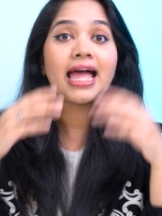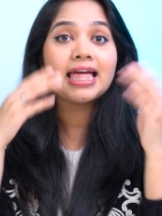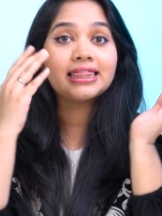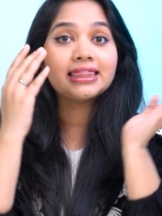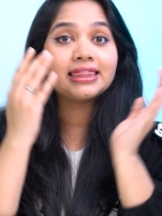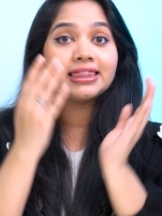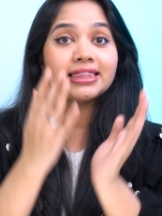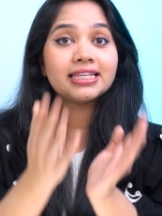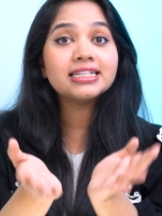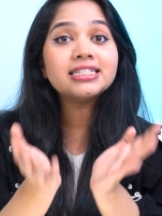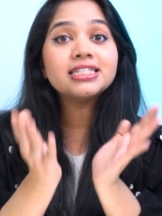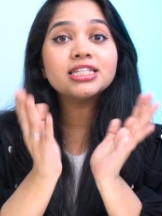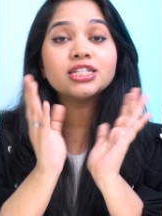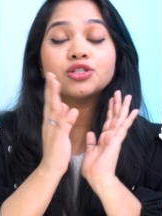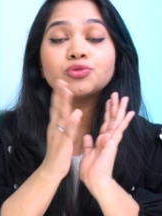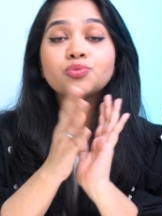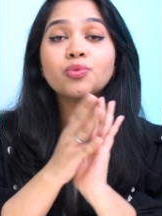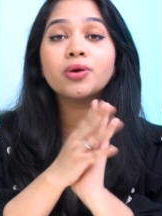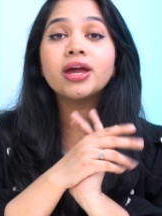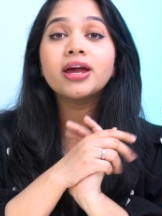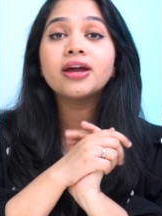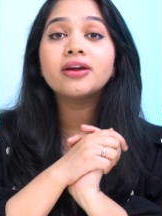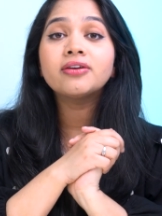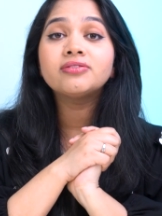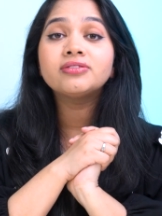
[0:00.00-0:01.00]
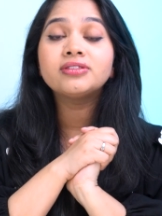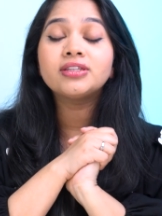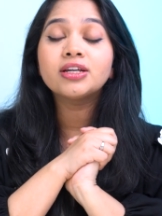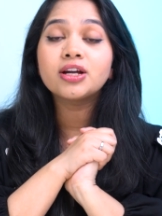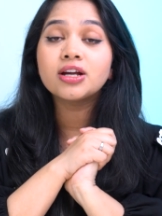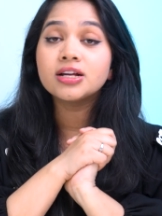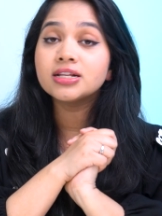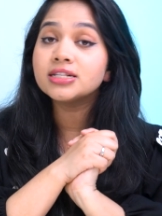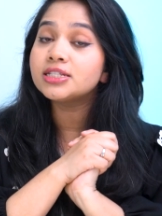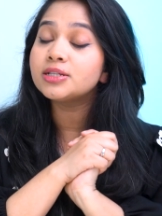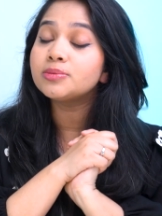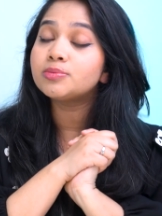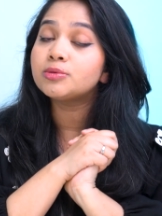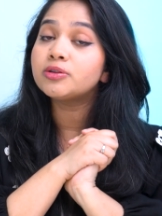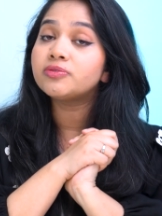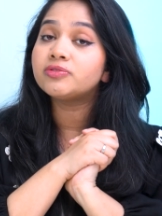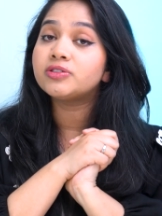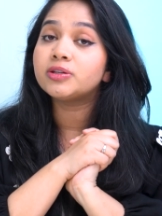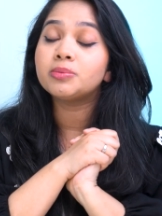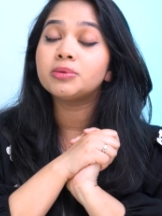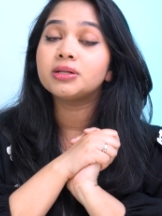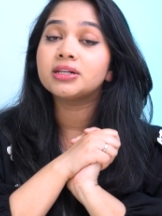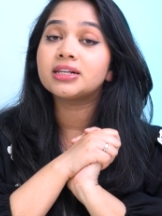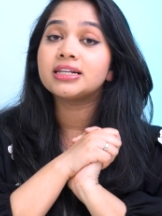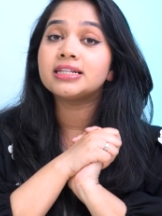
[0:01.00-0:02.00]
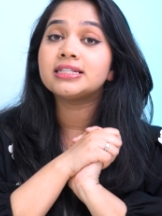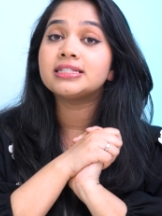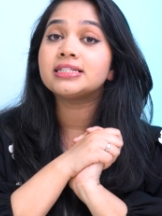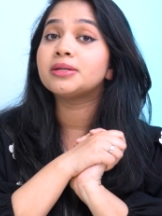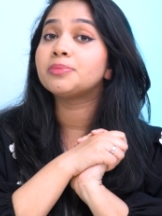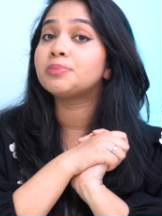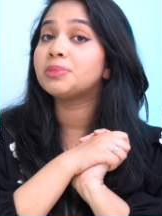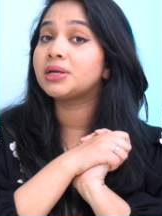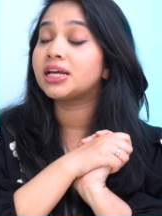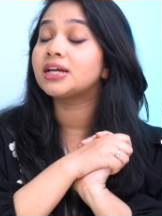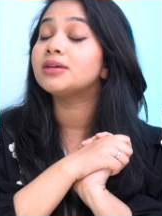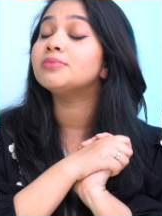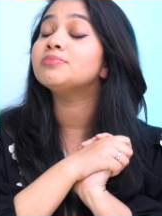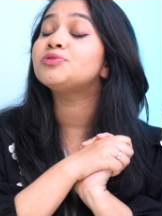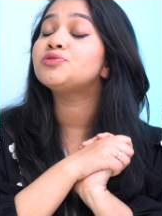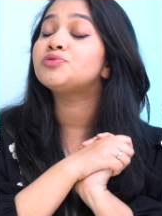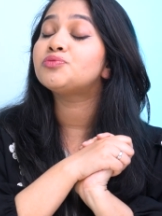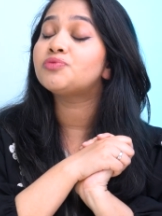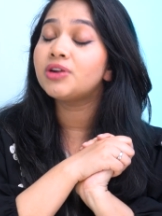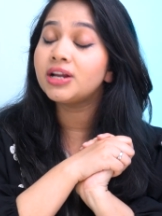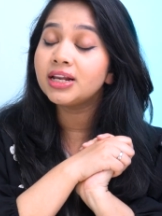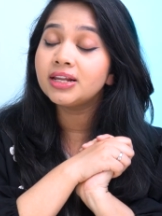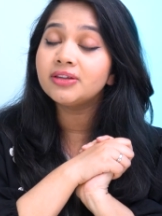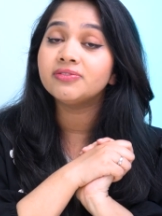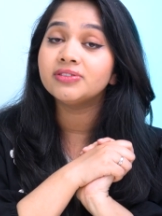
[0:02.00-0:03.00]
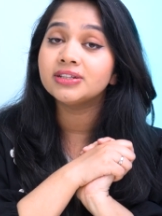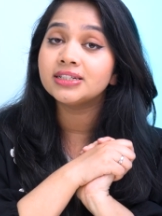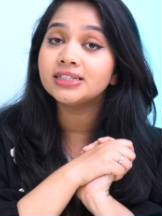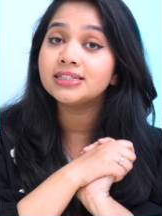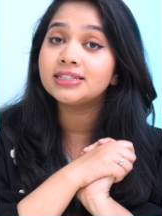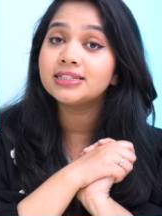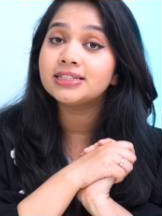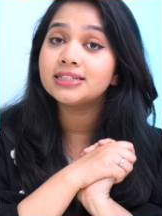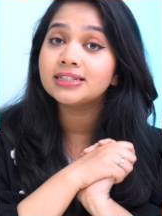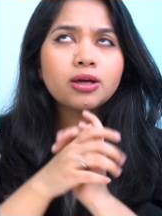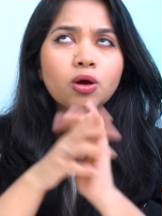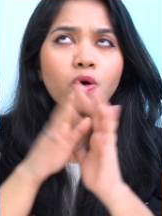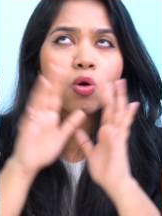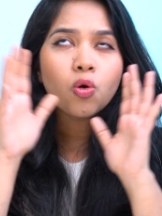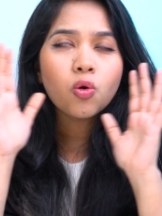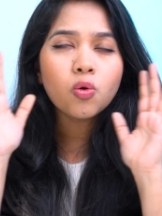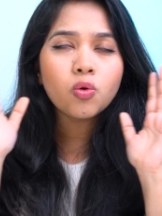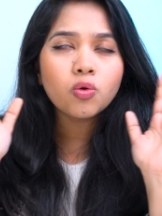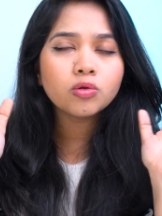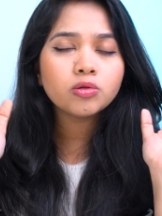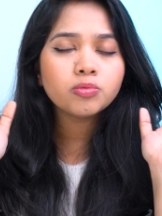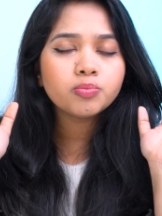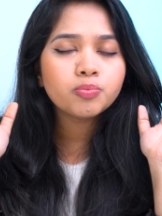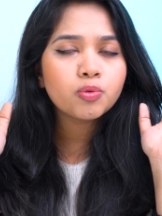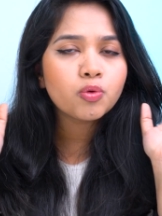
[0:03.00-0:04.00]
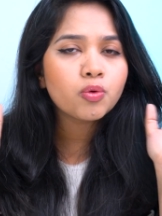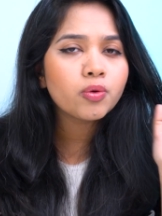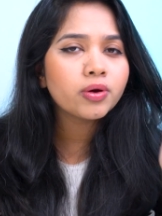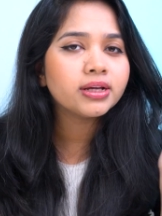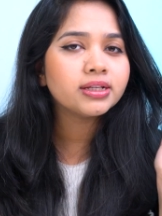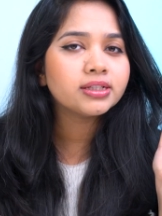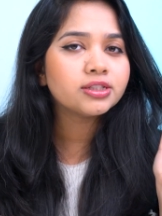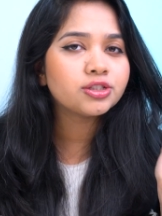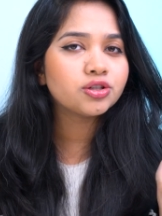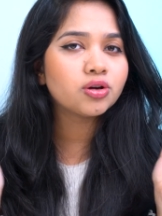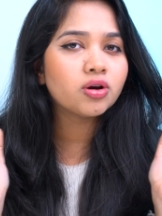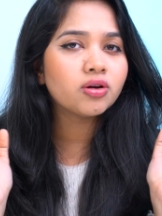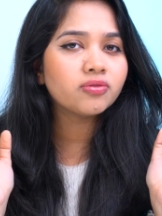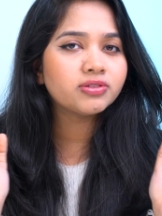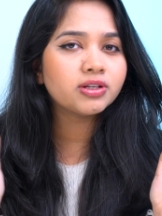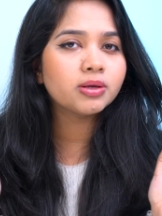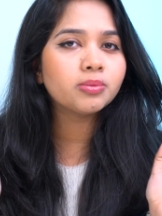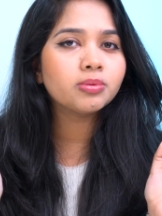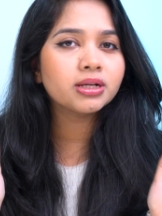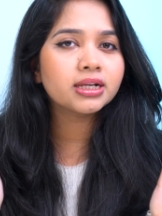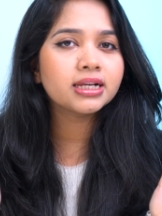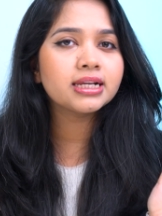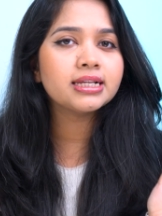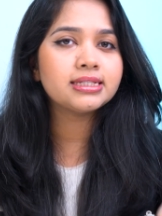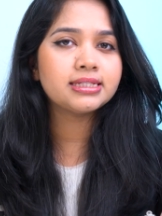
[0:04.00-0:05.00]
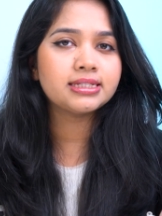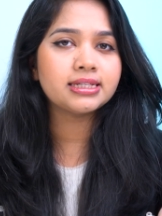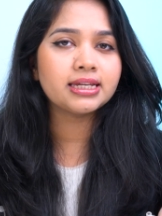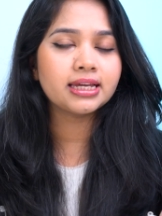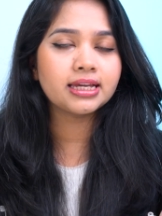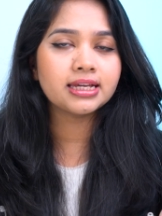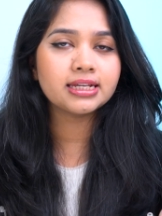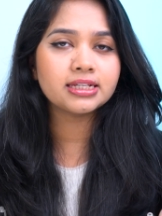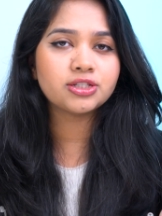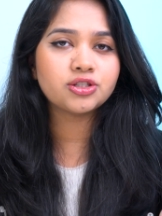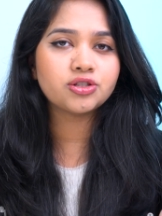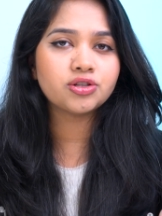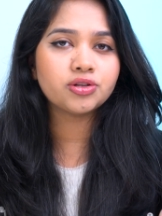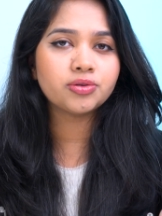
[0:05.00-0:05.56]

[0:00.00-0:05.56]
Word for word: And this is where the concept of double cleansing becomes relevant. The whole point of double cleansing is